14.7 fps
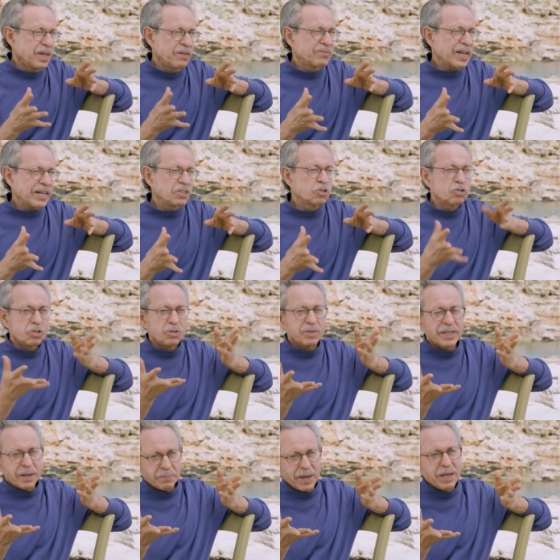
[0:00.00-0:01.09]
if that's true,
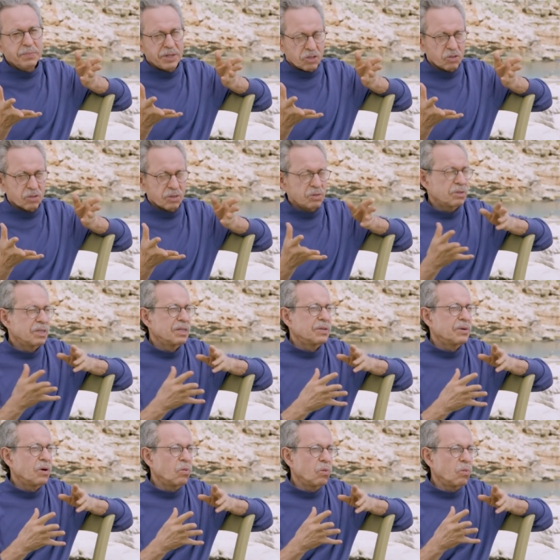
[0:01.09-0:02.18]
and that may be true,
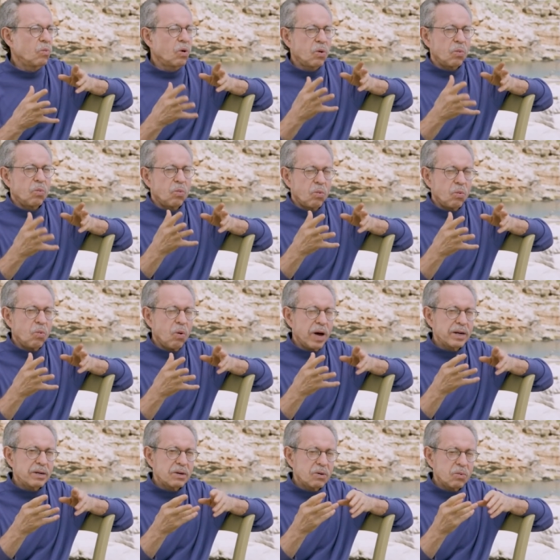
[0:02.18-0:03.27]
what